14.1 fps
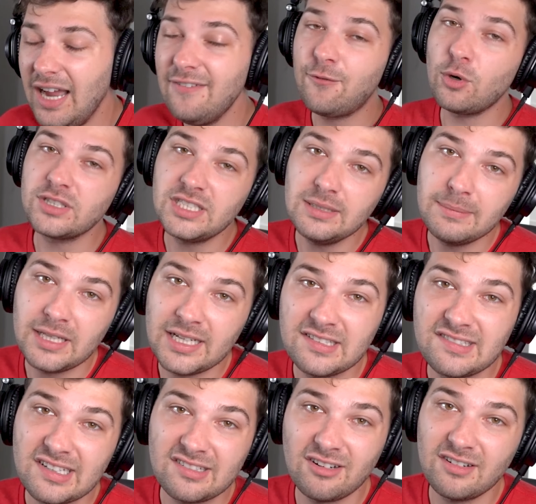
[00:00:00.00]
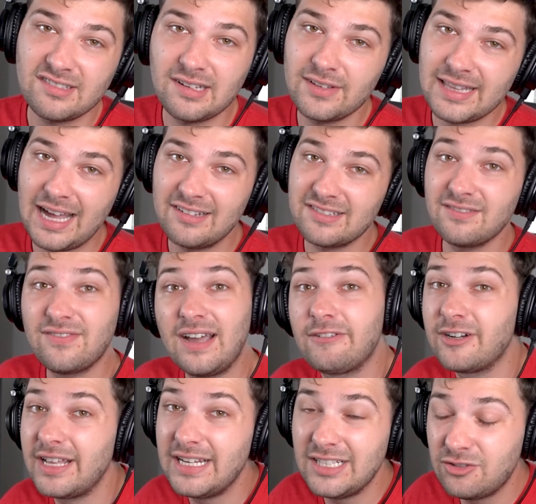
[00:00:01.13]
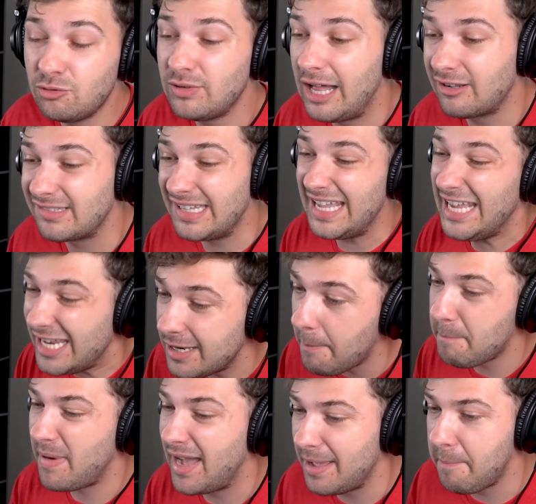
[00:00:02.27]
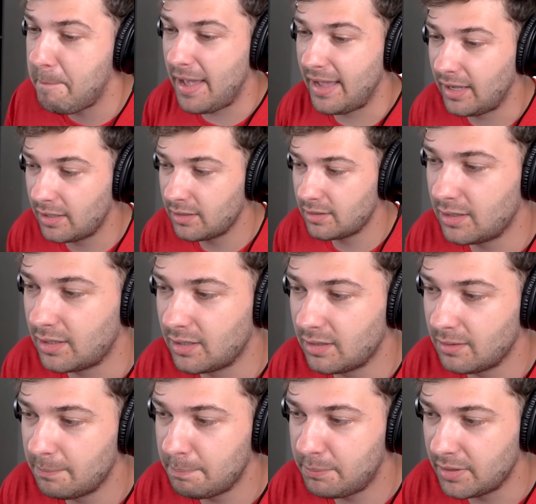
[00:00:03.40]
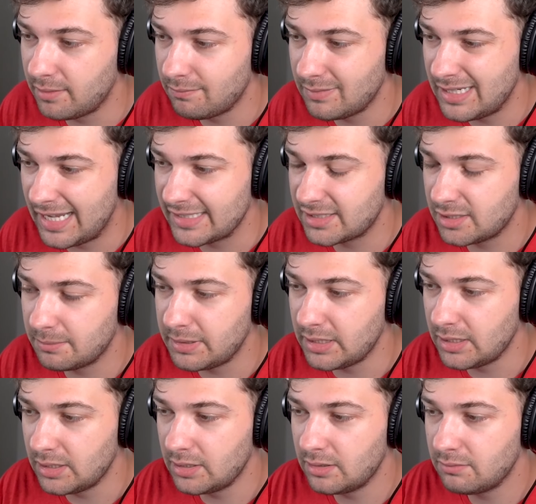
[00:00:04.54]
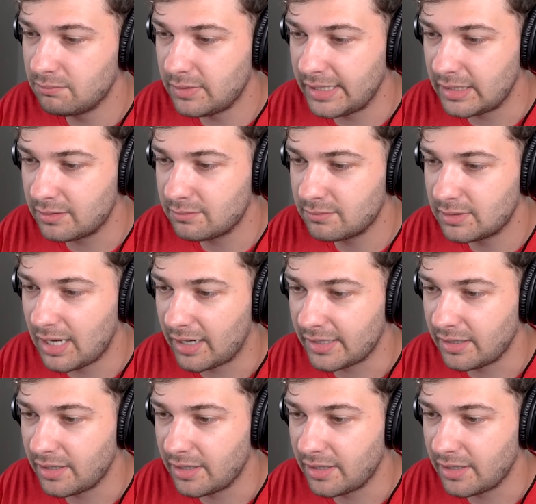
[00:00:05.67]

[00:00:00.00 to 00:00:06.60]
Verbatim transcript: I have fourteen million six hundred seven thousand five hundred eighty-two dollars in my bank. Uh, but not to be, like, cocky,